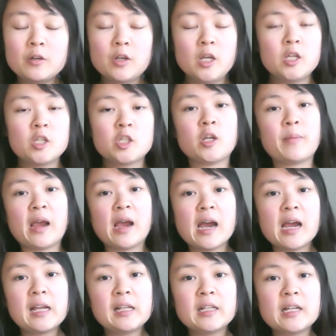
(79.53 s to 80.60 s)
share my
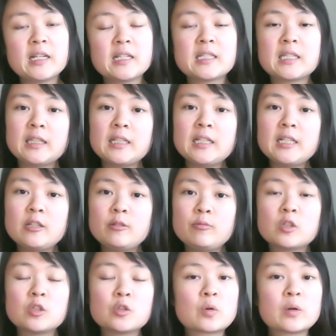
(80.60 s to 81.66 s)
highlights,
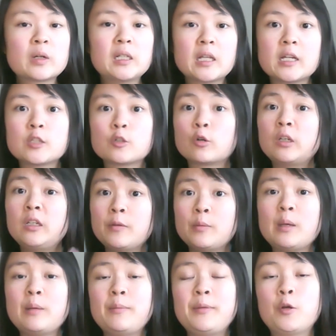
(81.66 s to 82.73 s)
themes, storylines, or even
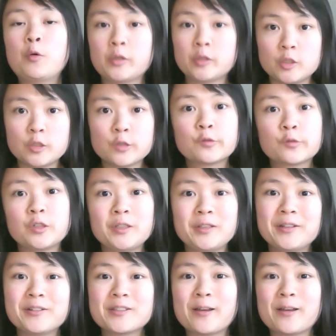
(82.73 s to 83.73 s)
maybe questions for you.